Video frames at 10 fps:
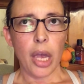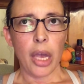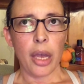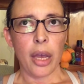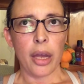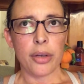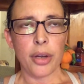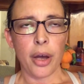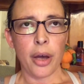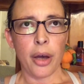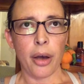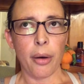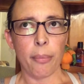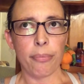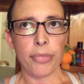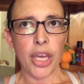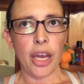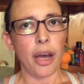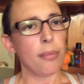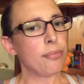And
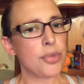yeah,